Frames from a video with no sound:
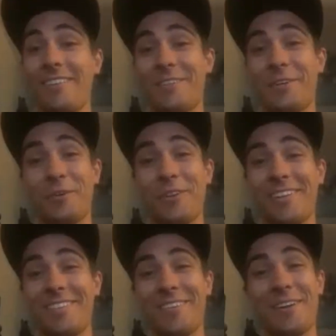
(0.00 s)

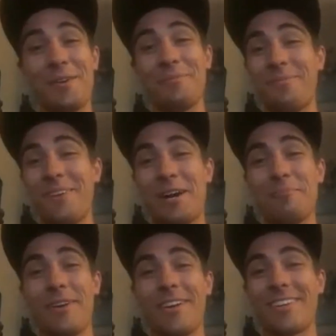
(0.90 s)
totally, dude. I'm
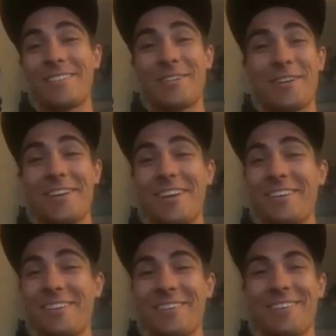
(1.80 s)
bugging Johnny
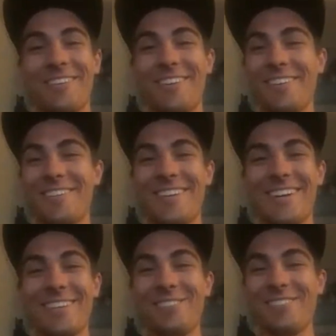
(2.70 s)
Gallagher all the
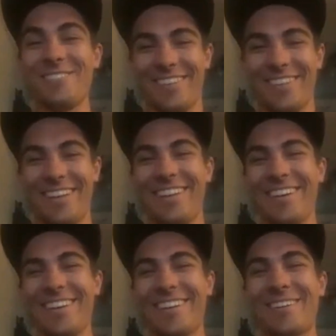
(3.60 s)
time.
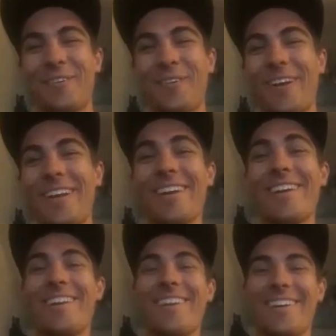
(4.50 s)
And Corey,
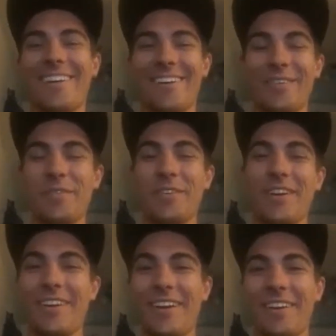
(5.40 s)
we've
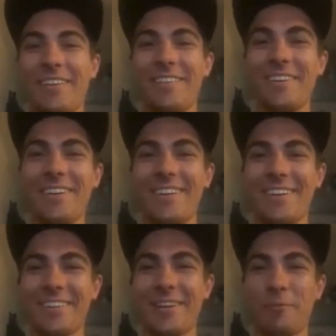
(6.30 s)
gone out and done
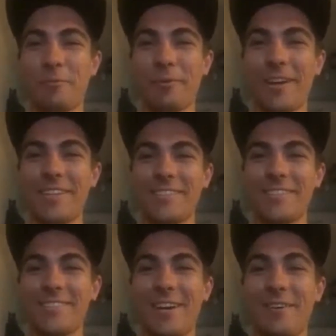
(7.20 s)
a couple
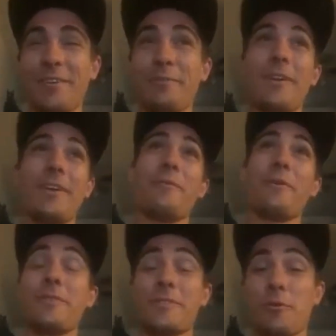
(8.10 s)
races now. We
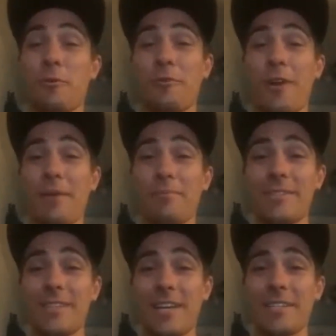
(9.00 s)
went to Horn
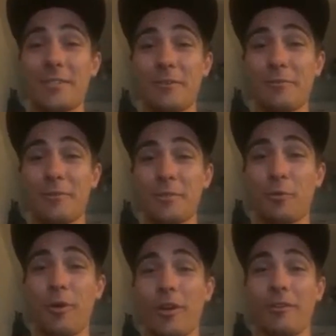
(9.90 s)
Rapids last year for some
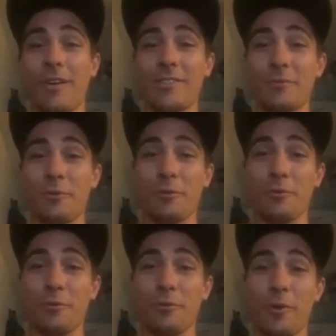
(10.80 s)
quad cross
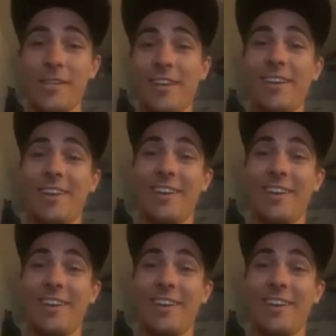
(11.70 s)
Northwest,